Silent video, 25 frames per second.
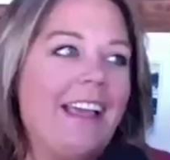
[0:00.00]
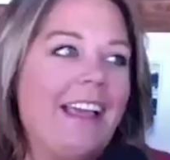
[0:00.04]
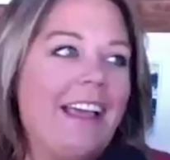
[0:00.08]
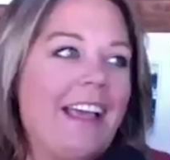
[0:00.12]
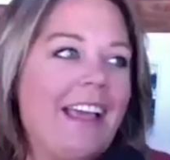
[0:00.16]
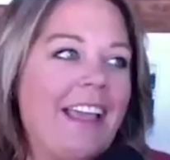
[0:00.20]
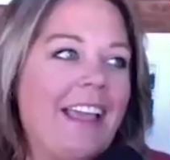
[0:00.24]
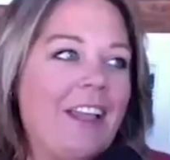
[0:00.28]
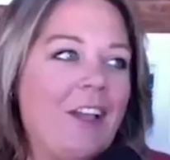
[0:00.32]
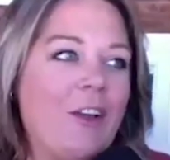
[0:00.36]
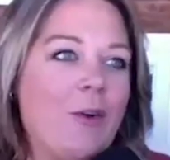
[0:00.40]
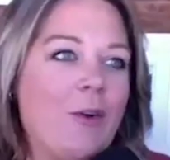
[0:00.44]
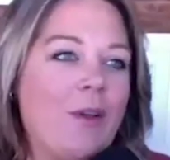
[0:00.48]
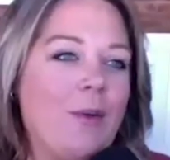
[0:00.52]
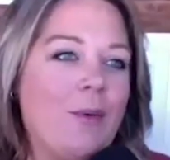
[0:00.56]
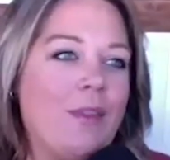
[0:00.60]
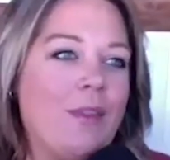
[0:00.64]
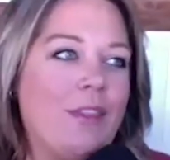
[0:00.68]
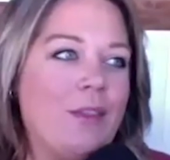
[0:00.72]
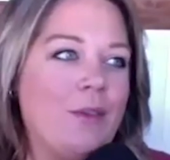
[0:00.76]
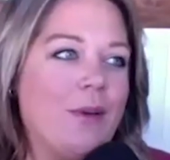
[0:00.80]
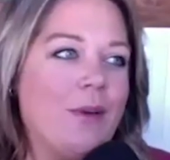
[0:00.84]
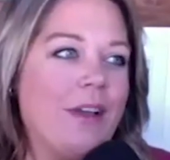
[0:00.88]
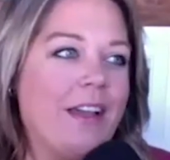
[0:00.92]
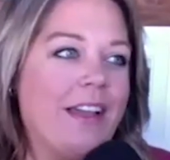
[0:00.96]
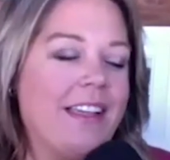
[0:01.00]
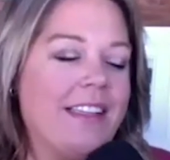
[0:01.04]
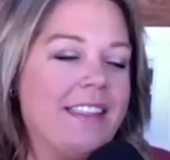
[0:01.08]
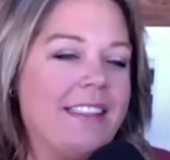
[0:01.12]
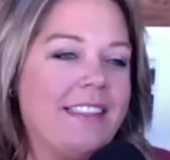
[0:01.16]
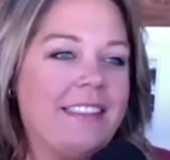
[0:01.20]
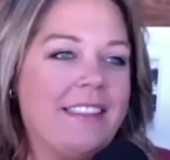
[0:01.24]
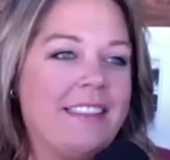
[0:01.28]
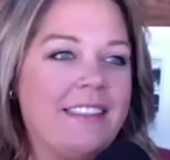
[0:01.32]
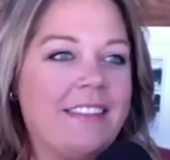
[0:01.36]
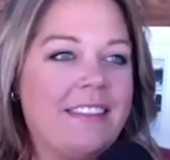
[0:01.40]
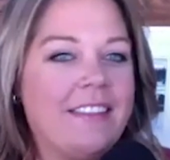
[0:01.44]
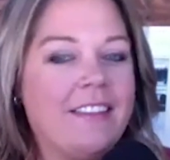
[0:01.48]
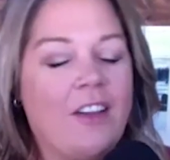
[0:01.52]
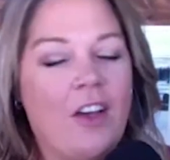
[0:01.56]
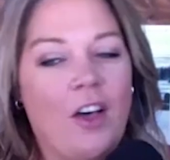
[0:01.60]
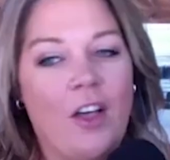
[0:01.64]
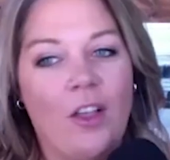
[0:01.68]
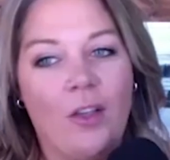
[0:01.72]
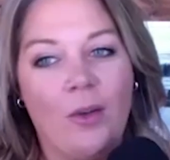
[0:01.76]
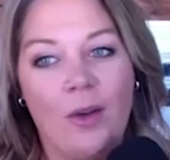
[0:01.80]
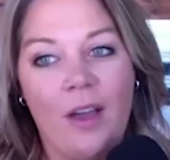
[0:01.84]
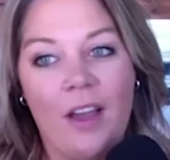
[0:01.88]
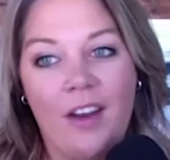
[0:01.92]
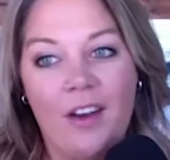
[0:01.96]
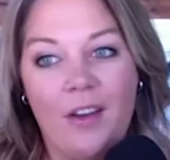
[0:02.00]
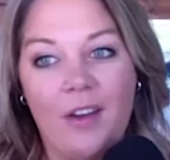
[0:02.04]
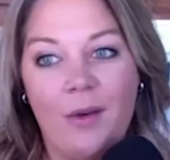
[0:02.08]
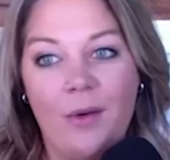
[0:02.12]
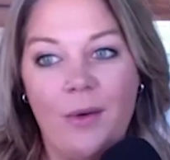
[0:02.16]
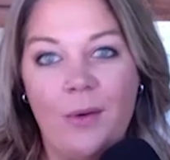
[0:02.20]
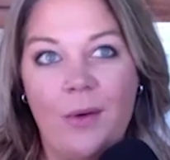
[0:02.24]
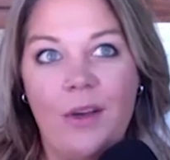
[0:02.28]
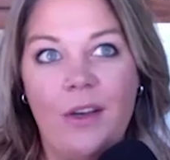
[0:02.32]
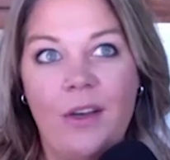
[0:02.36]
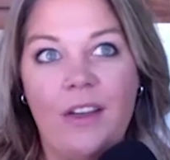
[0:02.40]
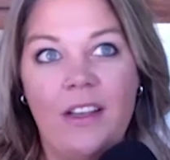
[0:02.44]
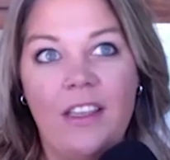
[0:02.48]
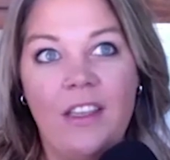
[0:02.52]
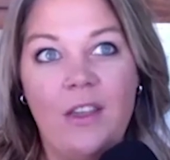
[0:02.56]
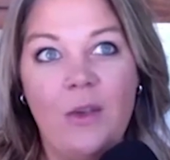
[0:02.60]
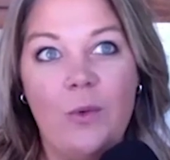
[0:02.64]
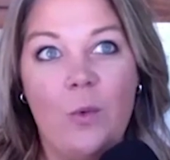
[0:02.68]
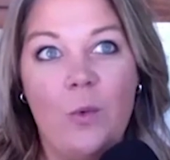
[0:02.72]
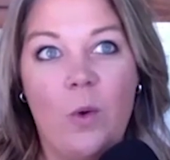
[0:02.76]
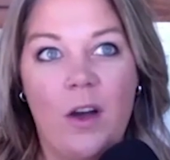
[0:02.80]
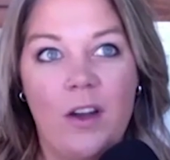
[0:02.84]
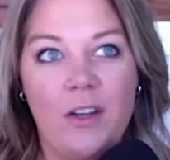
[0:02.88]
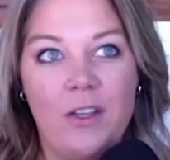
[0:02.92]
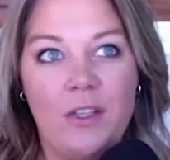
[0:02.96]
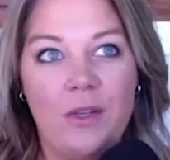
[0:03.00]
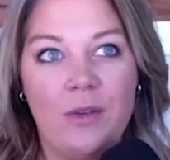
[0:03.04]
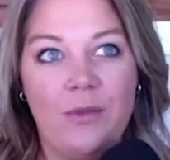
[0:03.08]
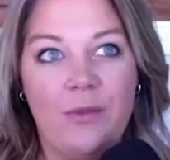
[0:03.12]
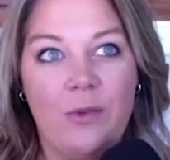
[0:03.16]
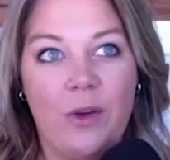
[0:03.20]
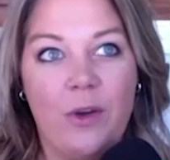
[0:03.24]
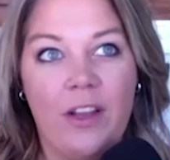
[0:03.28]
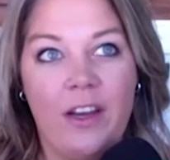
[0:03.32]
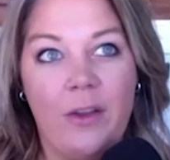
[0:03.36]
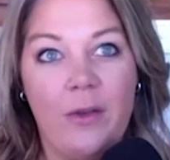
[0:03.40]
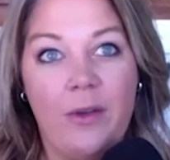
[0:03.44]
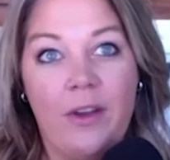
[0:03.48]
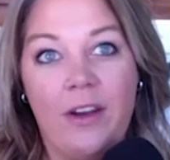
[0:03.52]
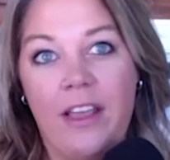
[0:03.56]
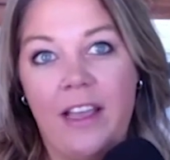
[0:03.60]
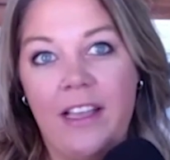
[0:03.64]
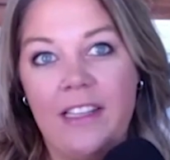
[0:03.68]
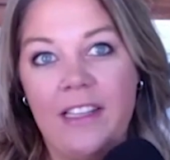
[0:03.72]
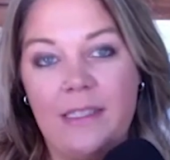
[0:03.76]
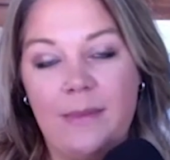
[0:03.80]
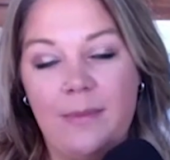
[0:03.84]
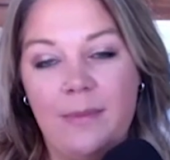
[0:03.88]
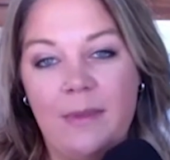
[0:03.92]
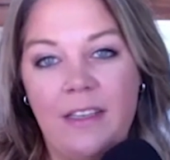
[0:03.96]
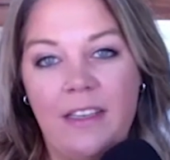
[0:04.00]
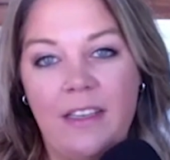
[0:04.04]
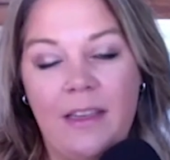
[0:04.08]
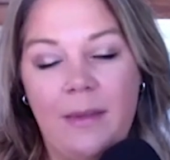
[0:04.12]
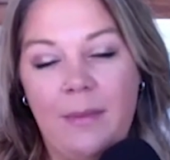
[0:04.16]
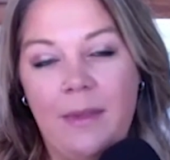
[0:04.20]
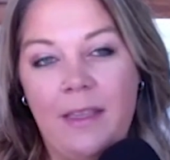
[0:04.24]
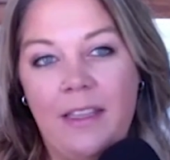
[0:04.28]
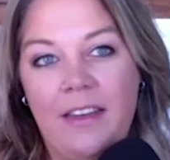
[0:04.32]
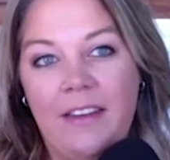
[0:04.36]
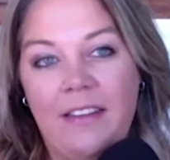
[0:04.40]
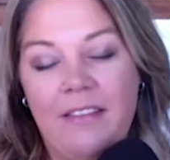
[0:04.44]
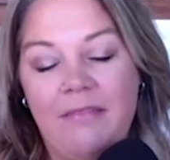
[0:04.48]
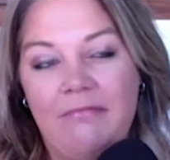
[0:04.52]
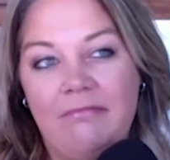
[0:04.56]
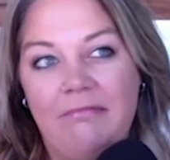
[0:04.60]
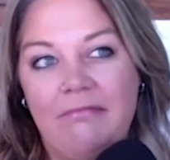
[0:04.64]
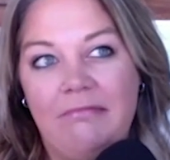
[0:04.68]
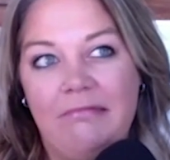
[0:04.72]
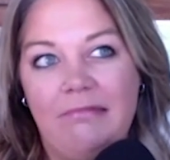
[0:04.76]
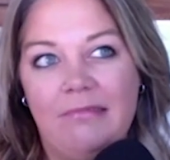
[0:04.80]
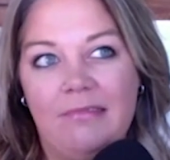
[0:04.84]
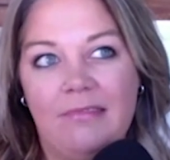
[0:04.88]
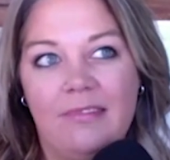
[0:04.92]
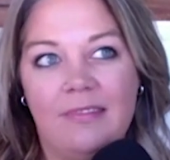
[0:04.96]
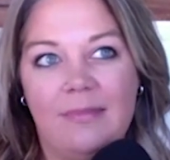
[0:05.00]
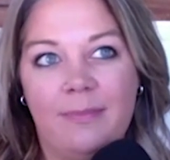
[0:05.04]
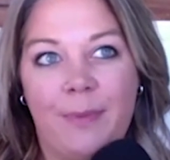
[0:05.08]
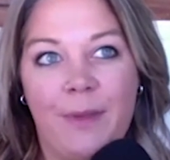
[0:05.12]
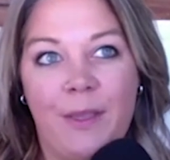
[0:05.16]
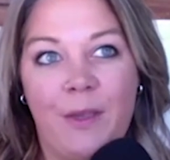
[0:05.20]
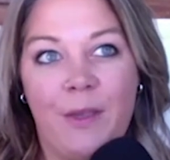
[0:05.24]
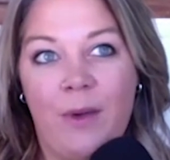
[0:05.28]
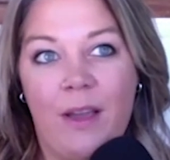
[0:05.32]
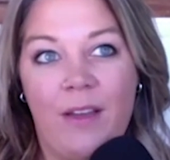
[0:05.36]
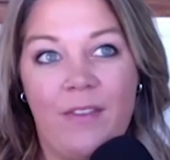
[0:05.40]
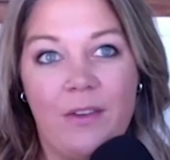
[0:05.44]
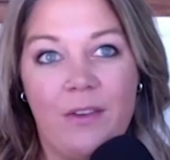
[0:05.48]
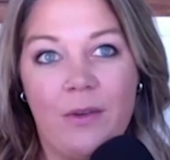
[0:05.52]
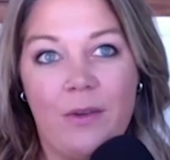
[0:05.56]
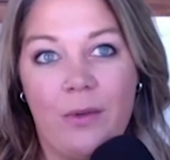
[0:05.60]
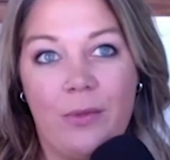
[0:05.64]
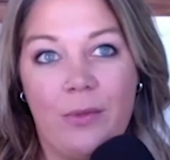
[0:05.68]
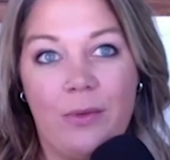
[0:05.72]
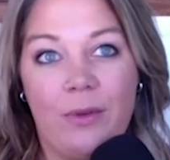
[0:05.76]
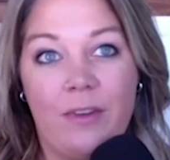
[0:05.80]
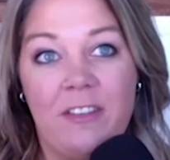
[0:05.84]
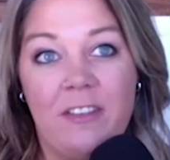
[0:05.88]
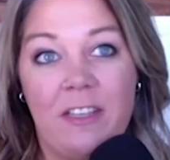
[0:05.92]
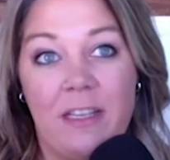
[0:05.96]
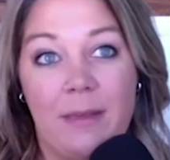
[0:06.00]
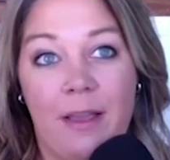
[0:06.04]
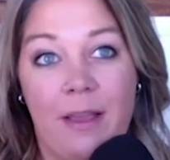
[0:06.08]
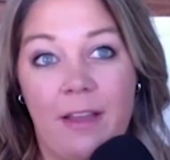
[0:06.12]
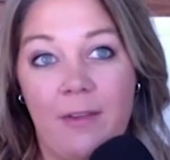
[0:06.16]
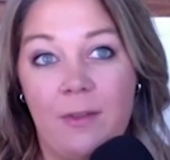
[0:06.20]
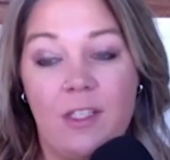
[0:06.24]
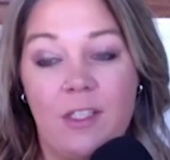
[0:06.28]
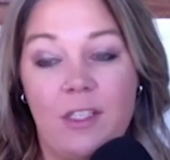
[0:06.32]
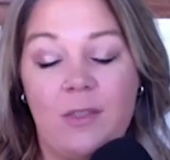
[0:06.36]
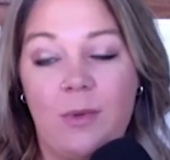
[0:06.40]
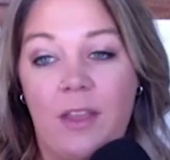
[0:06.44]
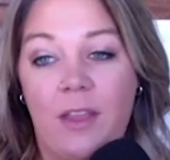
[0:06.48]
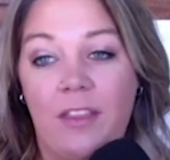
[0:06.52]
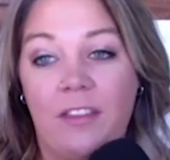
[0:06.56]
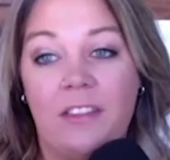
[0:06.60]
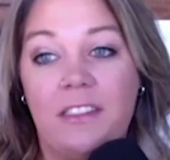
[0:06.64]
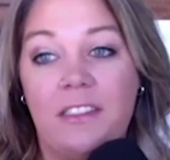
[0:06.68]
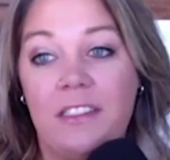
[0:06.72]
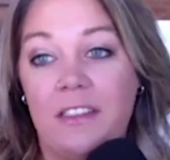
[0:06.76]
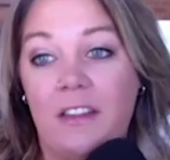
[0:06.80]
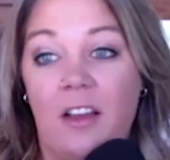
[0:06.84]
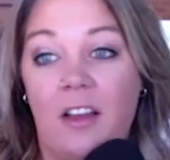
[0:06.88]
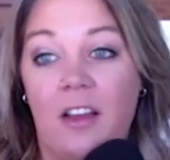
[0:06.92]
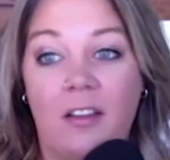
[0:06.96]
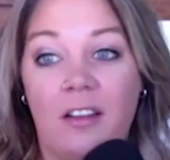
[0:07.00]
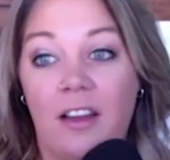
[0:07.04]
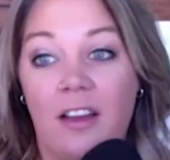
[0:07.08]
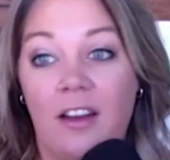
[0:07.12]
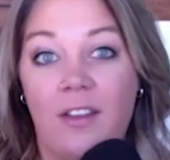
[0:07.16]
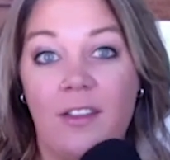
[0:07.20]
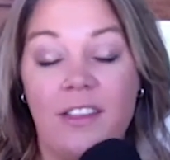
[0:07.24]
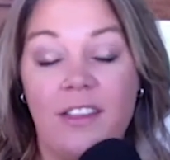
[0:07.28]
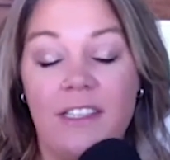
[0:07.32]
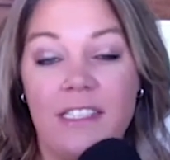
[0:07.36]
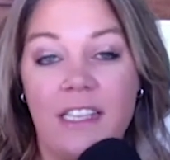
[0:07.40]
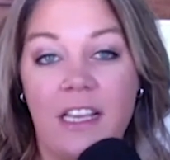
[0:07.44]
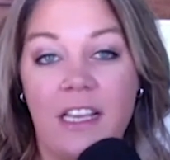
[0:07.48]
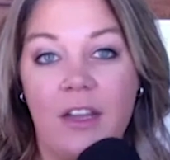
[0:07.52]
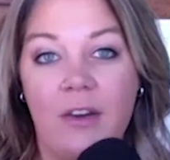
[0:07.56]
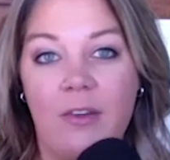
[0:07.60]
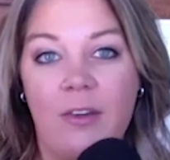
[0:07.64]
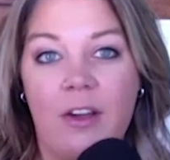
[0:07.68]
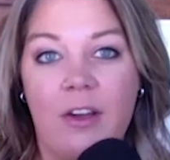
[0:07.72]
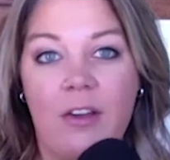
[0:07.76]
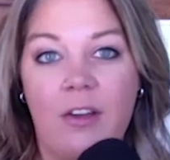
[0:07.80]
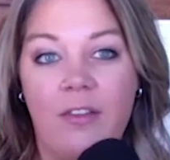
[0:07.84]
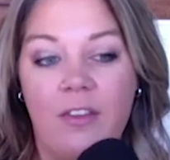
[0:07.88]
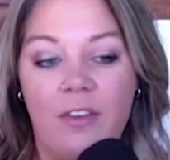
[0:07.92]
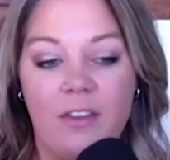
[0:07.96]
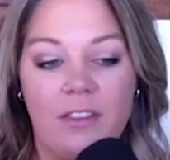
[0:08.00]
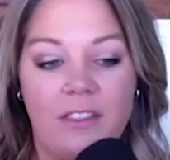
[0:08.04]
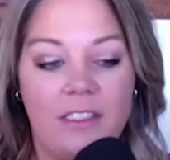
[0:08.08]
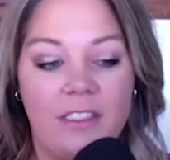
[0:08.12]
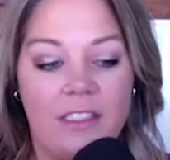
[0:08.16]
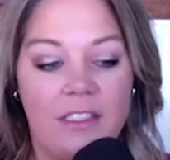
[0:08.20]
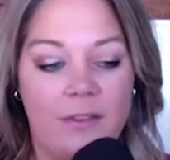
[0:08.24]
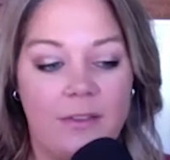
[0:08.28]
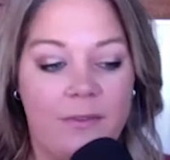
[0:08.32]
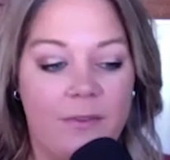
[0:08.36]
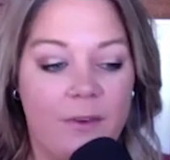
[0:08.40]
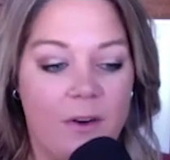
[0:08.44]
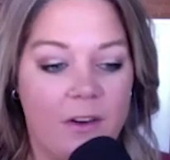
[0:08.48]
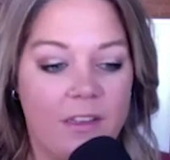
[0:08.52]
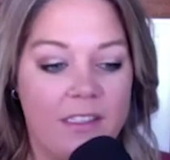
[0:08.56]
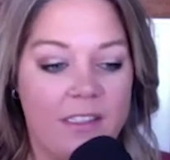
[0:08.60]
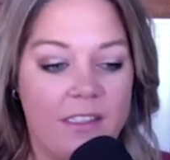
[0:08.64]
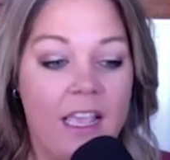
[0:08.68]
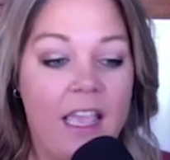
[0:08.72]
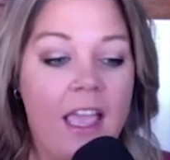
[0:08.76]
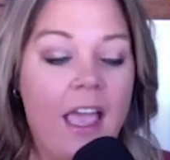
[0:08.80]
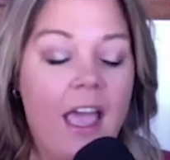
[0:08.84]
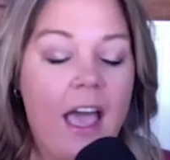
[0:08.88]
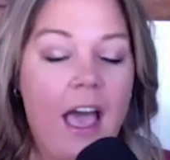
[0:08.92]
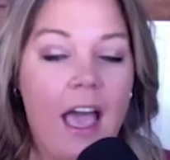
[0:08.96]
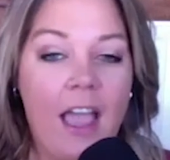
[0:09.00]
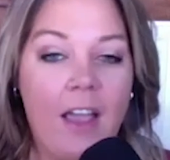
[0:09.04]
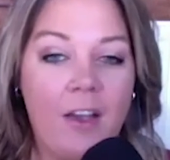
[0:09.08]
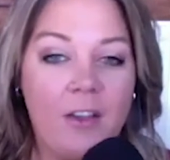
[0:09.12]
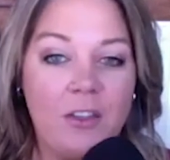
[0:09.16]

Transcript: I agree with you guys. Colorado, you want to avoid. You had asked me. I mean, but you have to go through every team. I would just rather see Colorado in the second round versus the first. I mm-hmm.